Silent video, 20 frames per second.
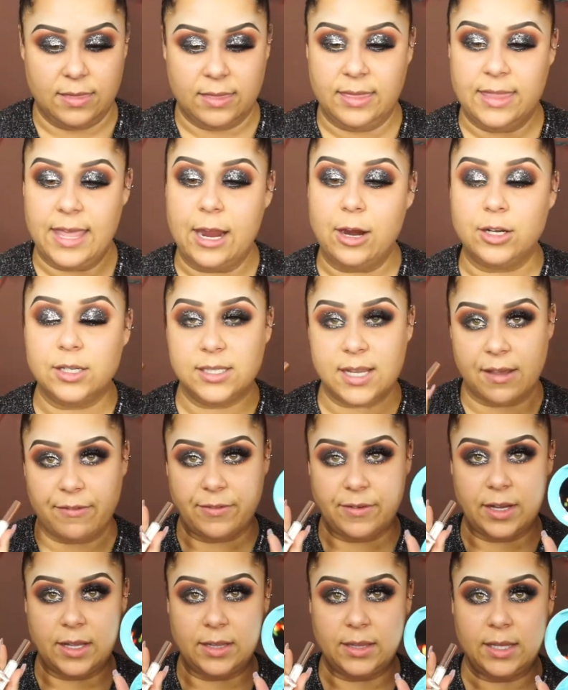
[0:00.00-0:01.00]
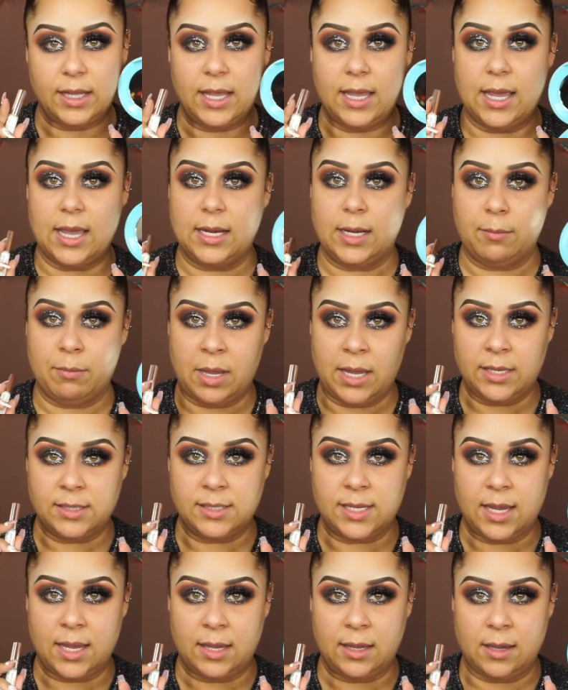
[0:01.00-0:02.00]
they're definitely an
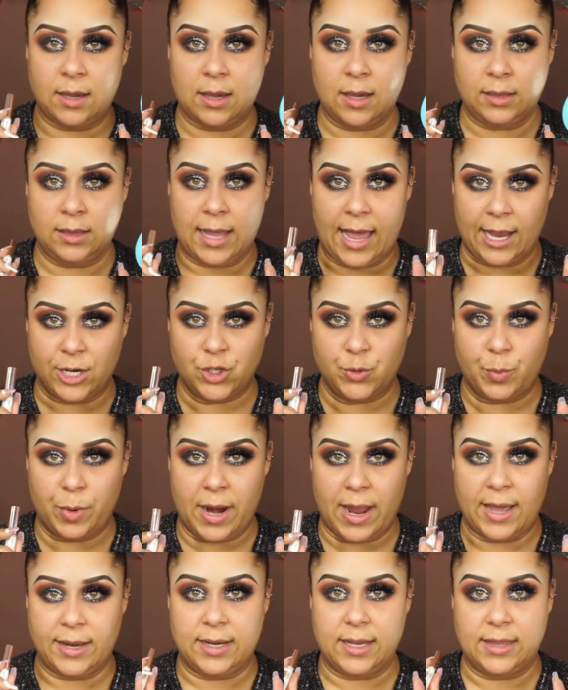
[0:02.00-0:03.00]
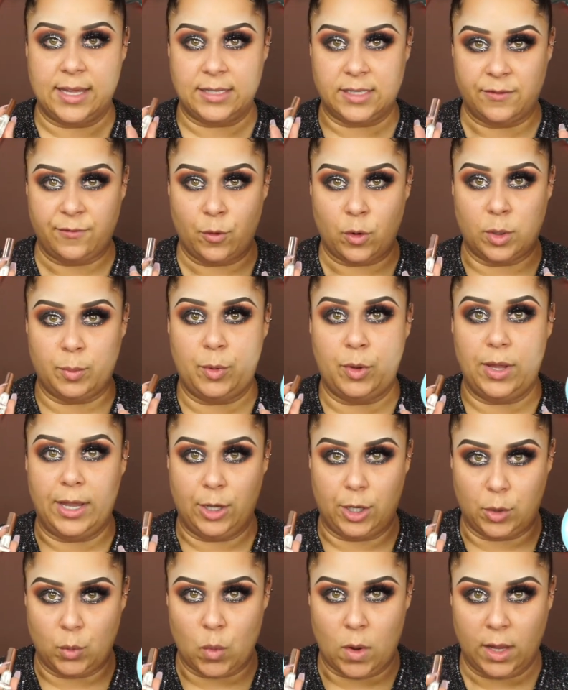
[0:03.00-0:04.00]
amazing lash brand that's affordable
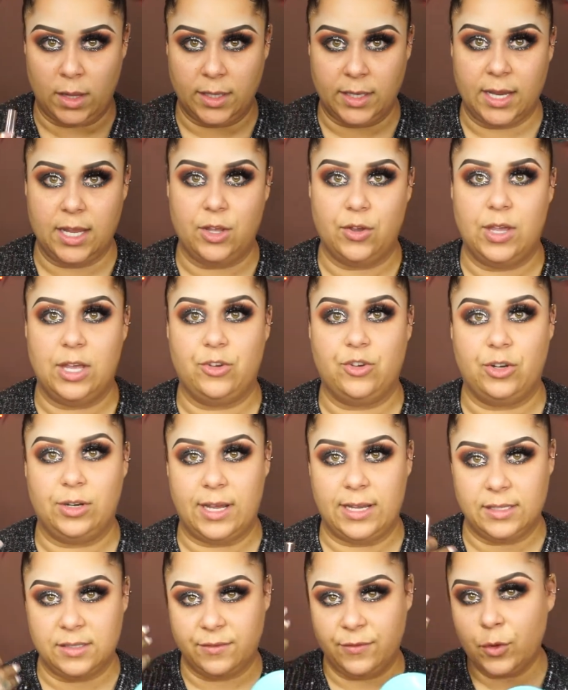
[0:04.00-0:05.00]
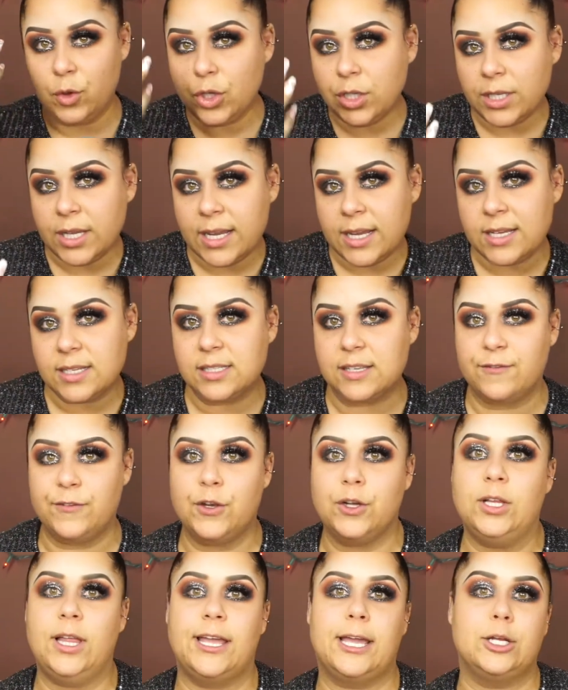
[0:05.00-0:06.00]
and good quality. You get your nice fullness if
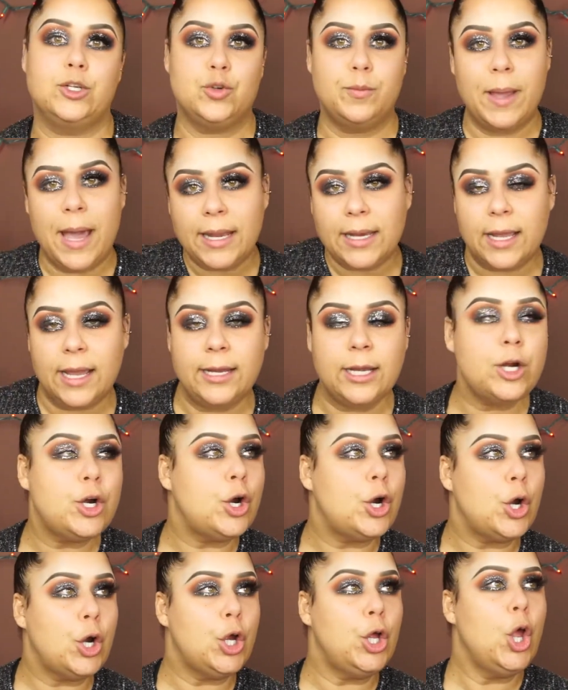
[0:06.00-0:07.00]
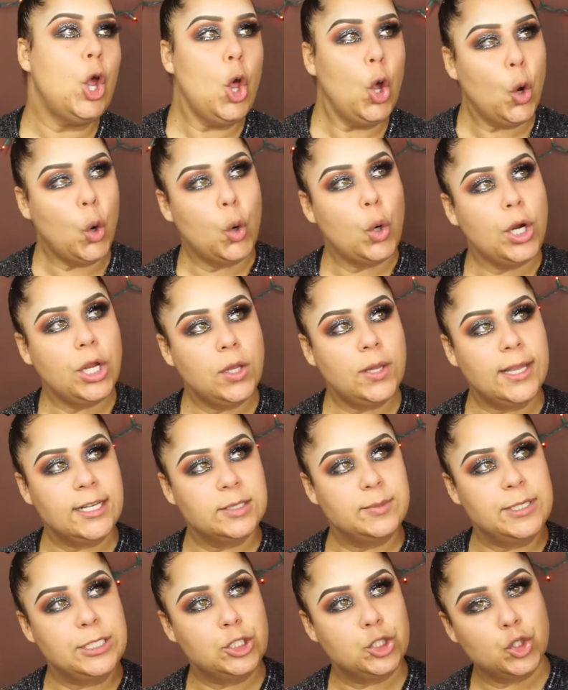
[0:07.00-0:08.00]
you're like a dramatic kind of girl or you like
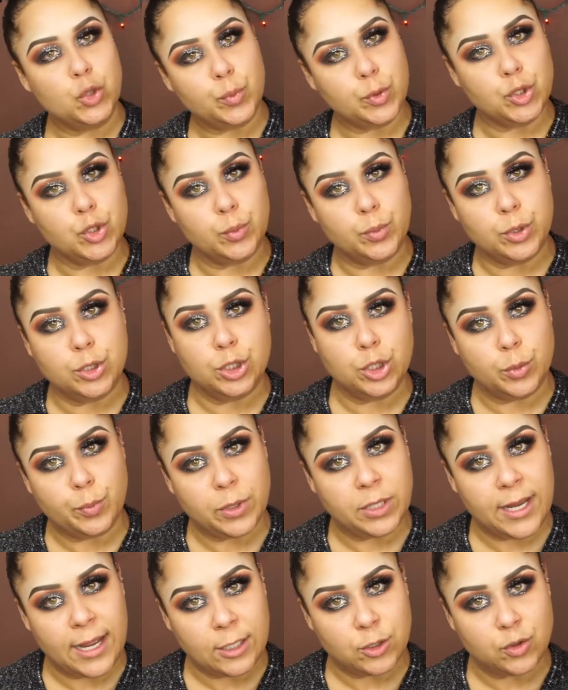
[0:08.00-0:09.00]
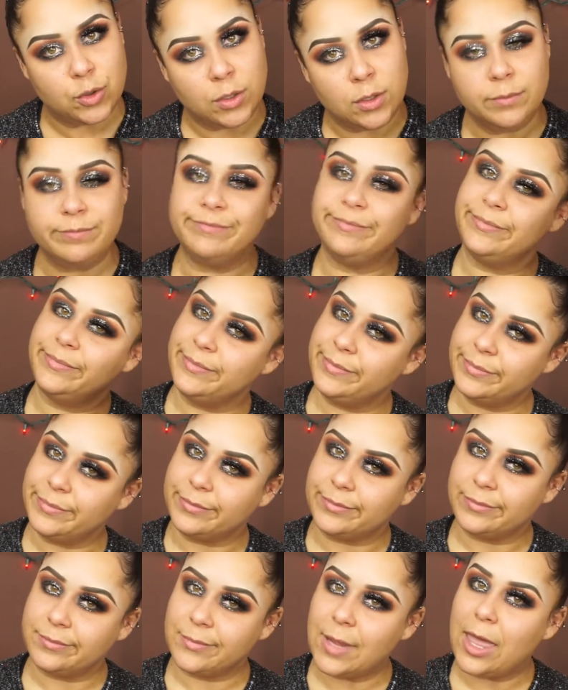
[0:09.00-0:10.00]
to be super, super, super natural.
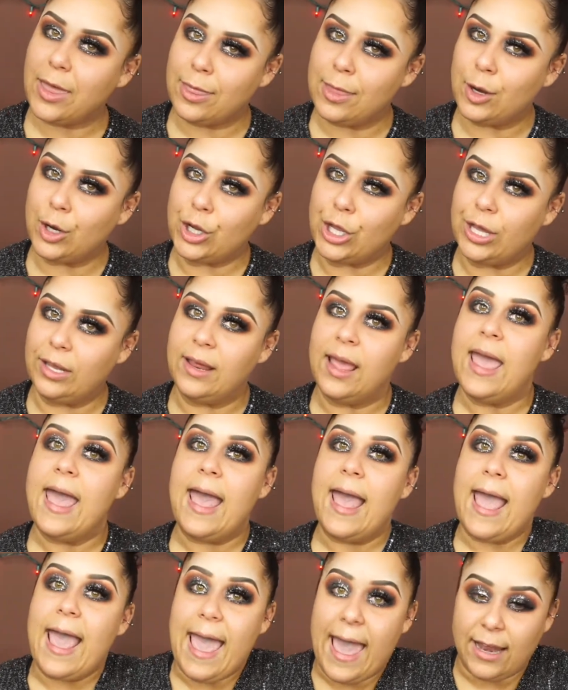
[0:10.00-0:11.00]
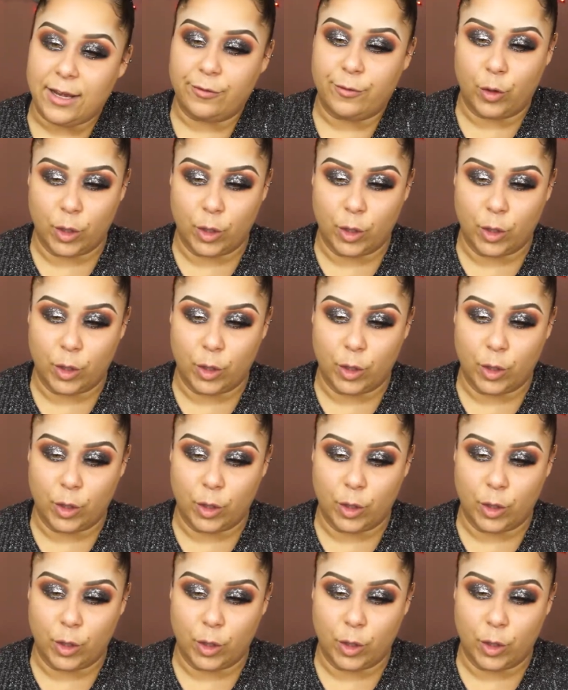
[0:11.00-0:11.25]
They're good and